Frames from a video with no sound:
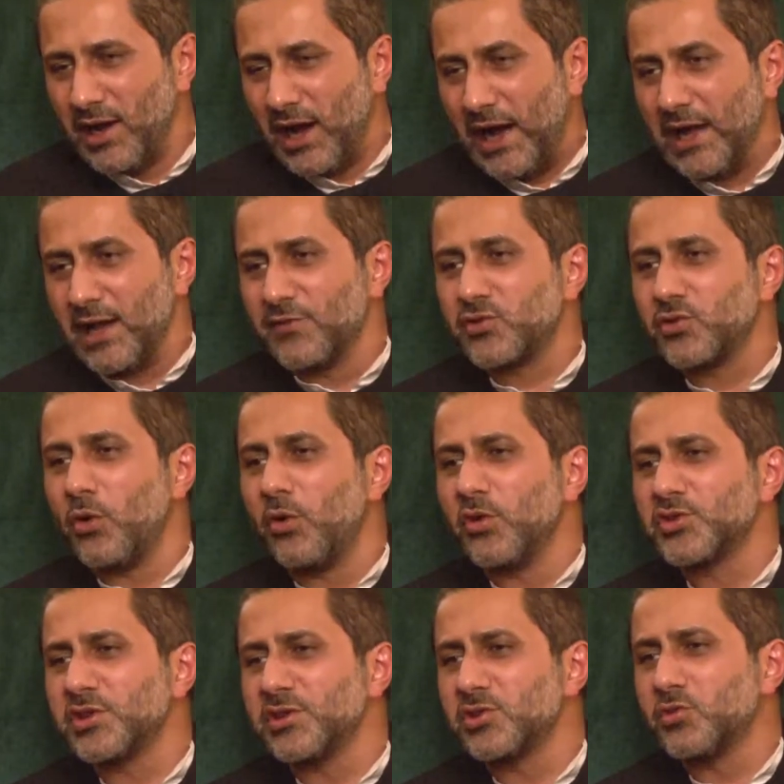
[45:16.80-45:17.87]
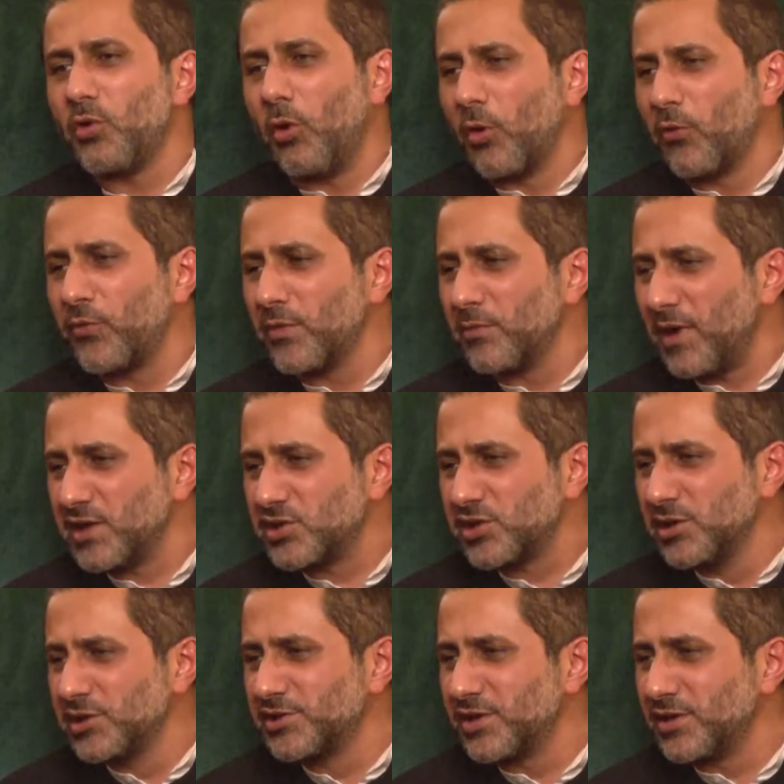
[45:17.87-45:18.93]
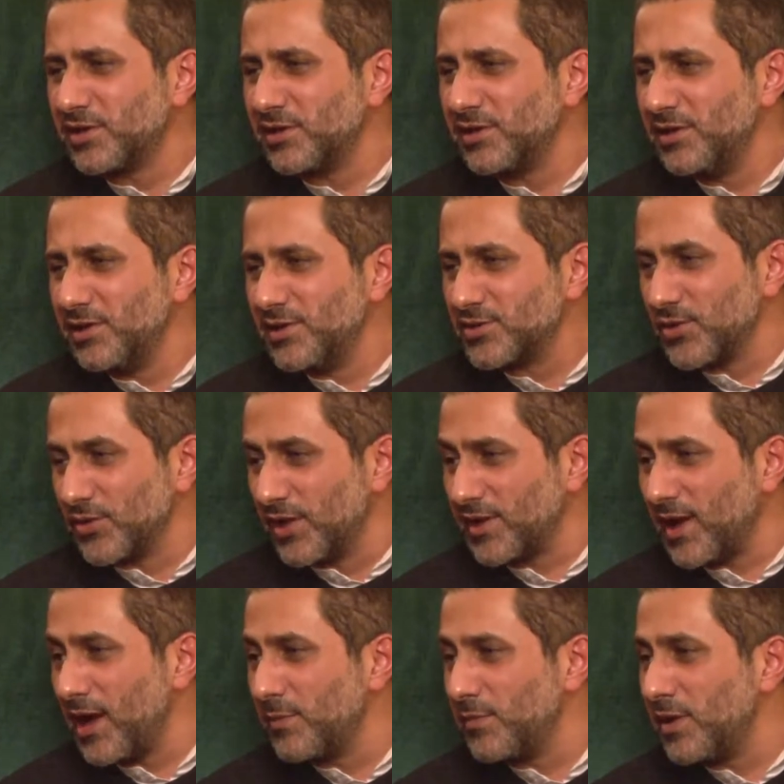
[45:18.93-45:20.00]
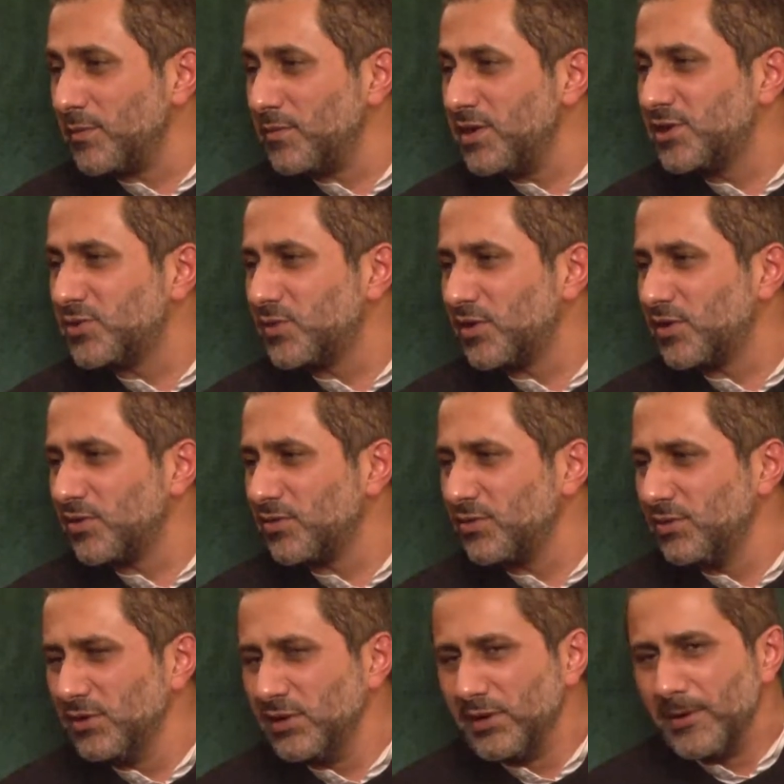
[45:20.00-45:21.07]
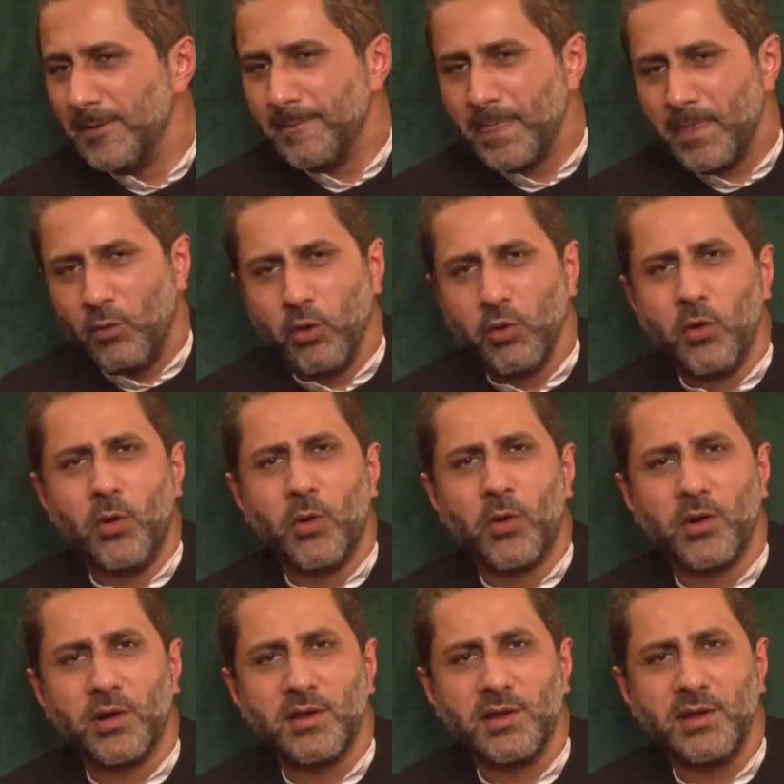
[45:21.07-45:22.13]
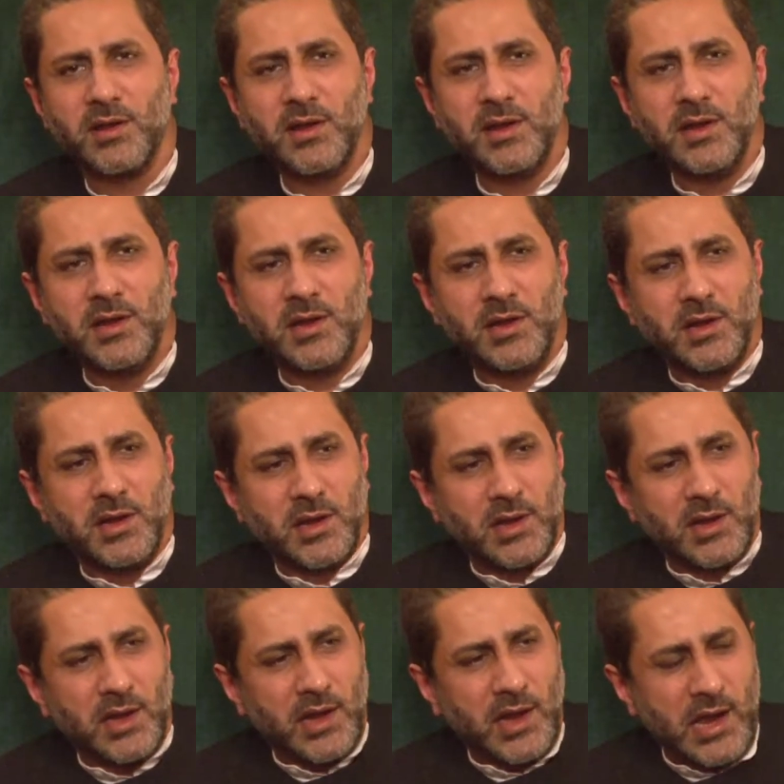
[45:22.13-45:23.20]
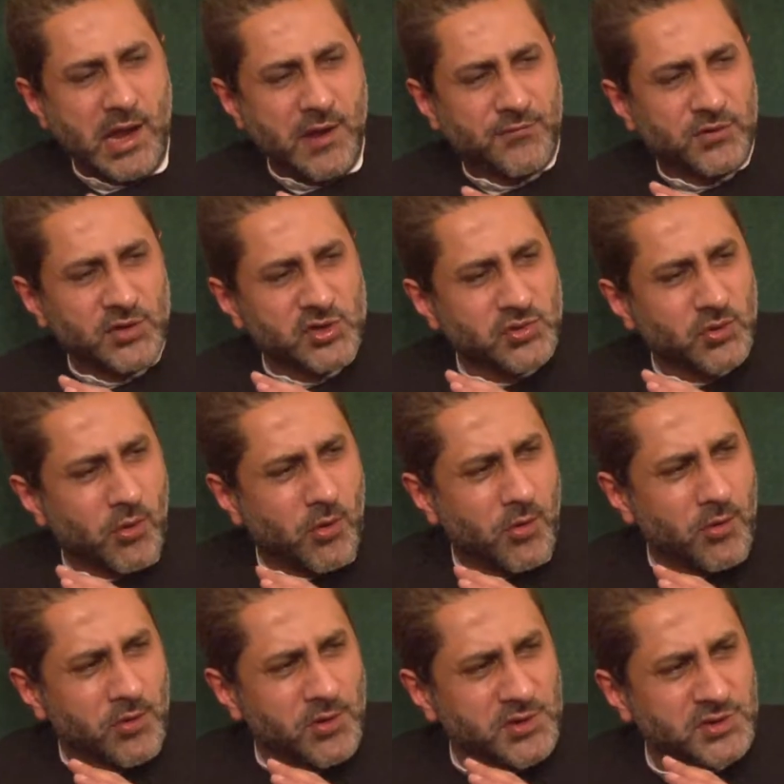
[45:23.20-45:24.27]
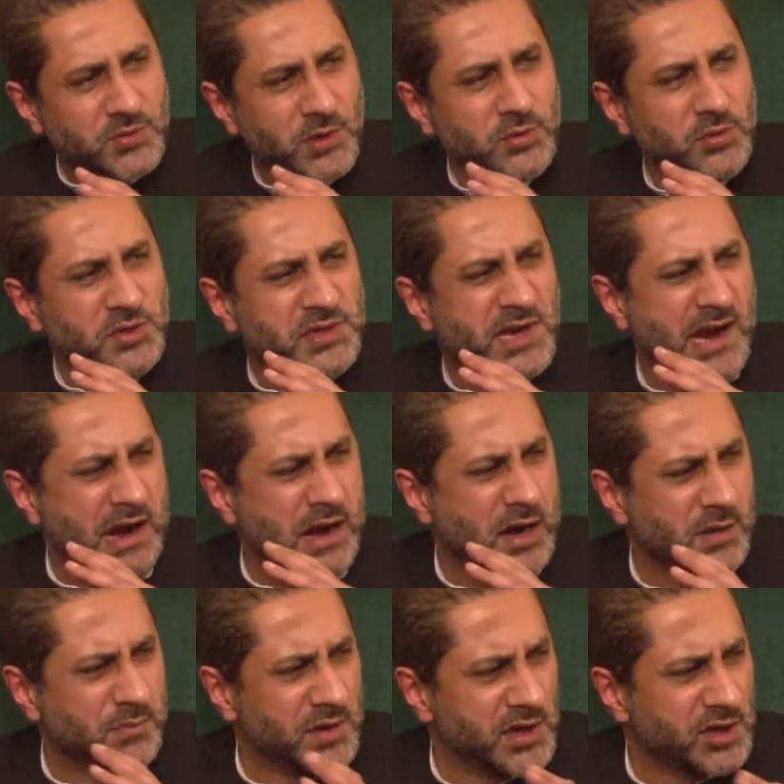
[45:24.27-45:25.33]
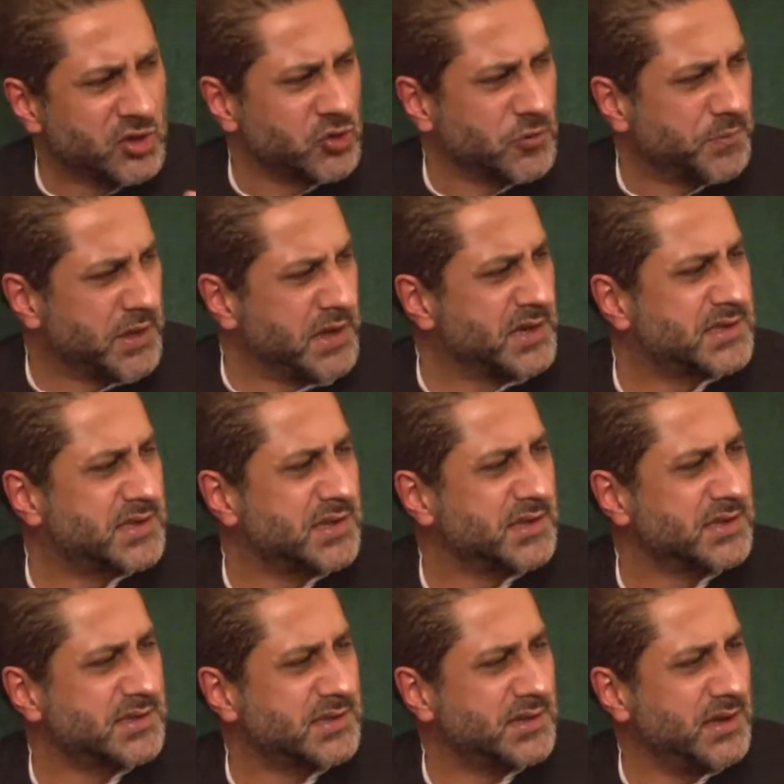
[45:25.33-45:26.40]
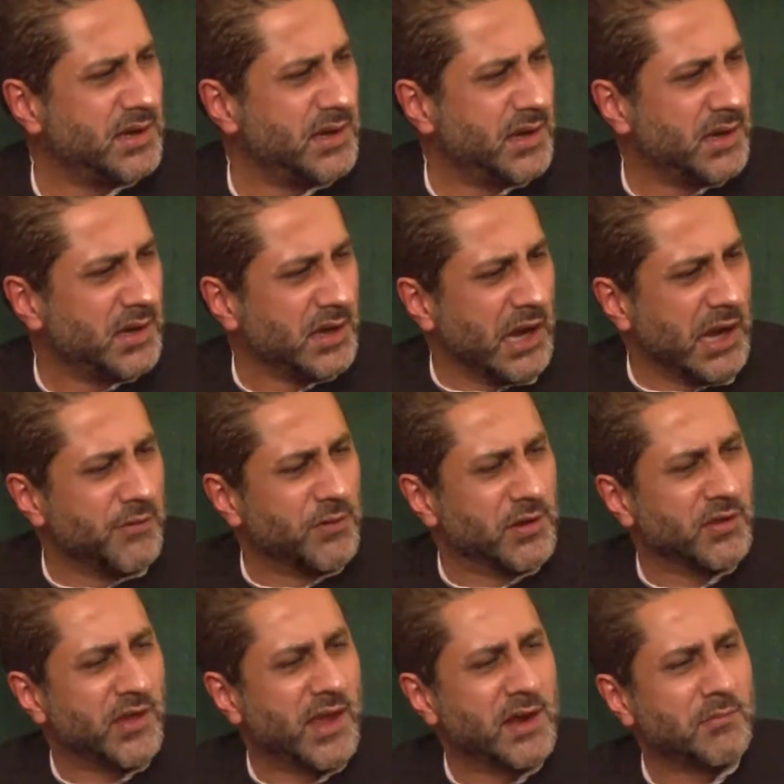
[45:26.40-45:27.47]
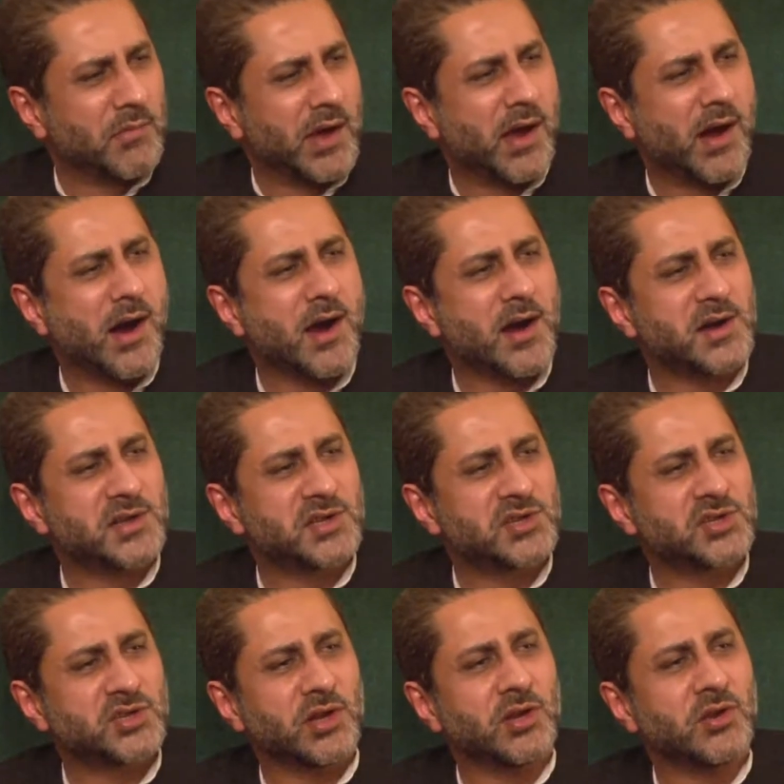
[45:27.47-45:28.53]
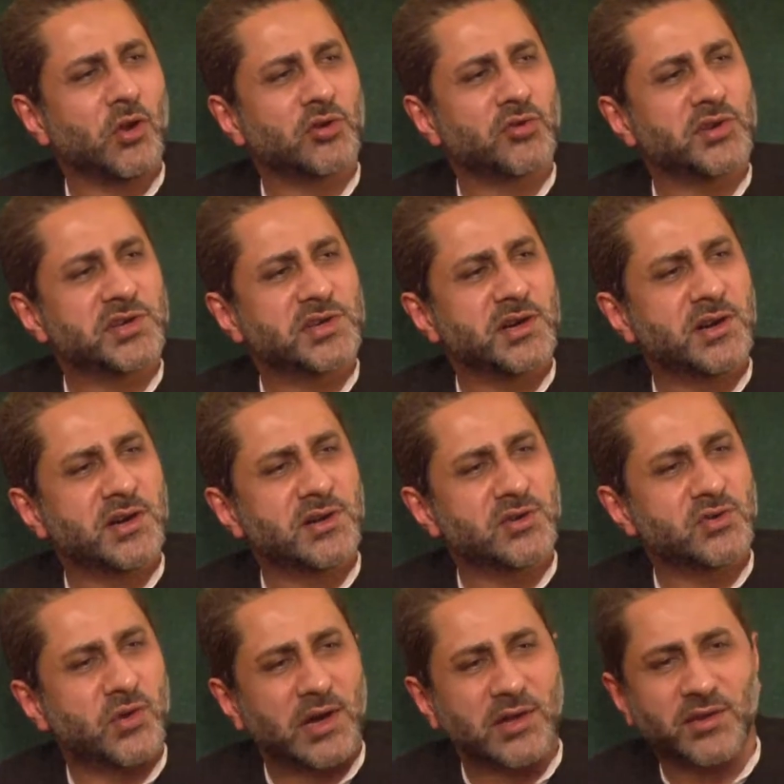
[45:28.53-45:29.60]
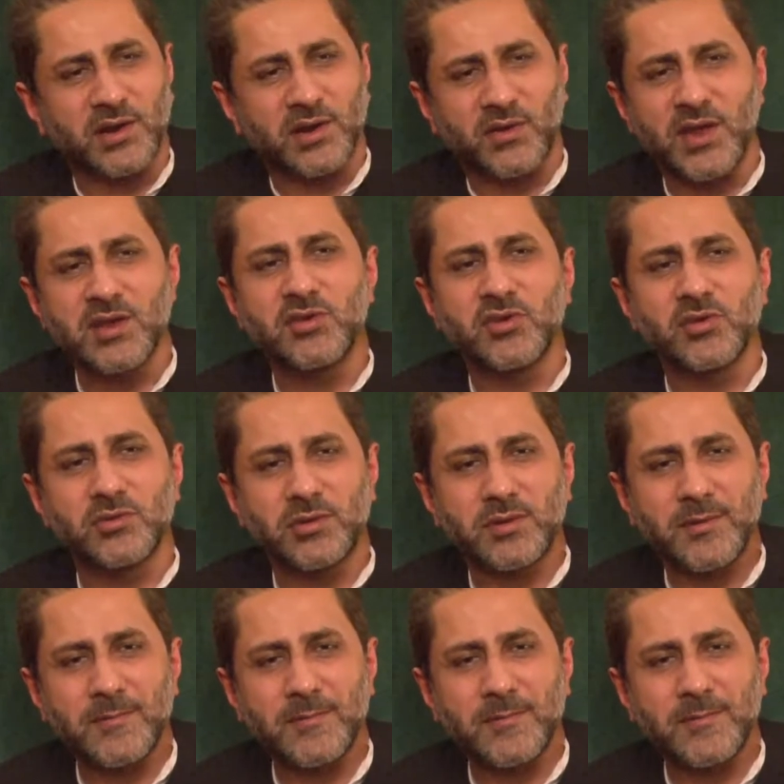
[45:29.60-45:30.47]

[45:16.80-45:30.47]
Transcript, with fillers: I have chosen to orphan my children so that I may meet with you. O Lord, if the swords were to tear me into pieces, even then my heart shall not return to other than you.